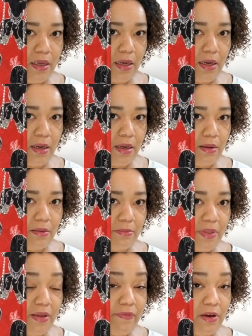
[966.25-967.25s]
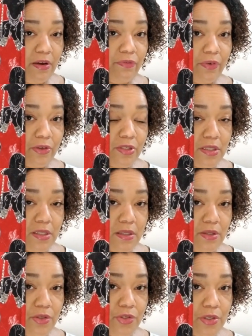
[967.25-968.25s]
the very first
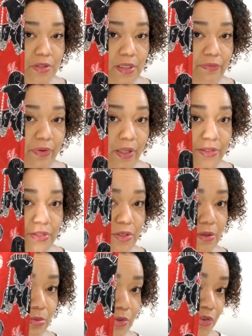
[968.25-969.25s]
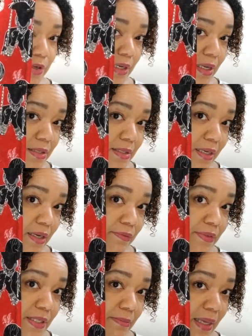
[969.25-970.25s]
New Jersey Flosstube retreat as a
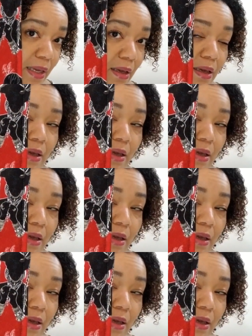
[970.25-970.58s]
gift to me.